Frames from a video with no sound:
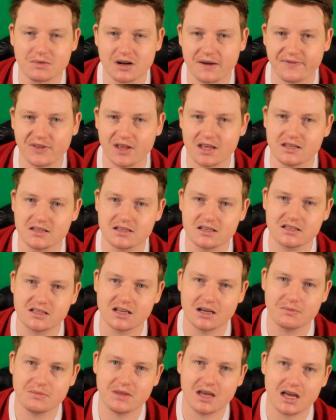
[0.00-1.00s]
And I feel like this is
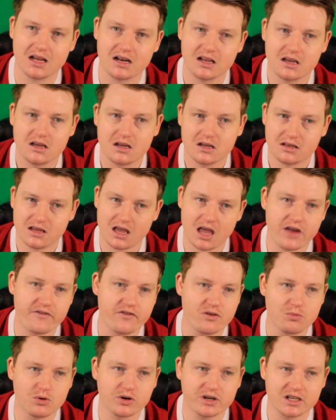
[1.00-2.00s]
something that
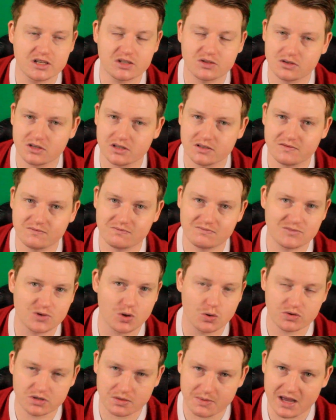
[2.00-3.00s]
everybody sort of
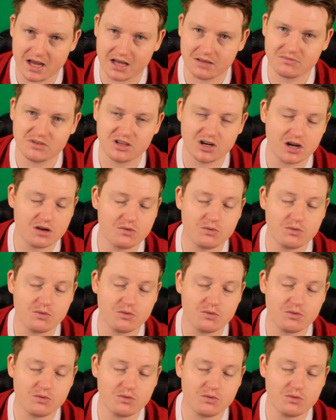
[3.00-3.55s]
talked about,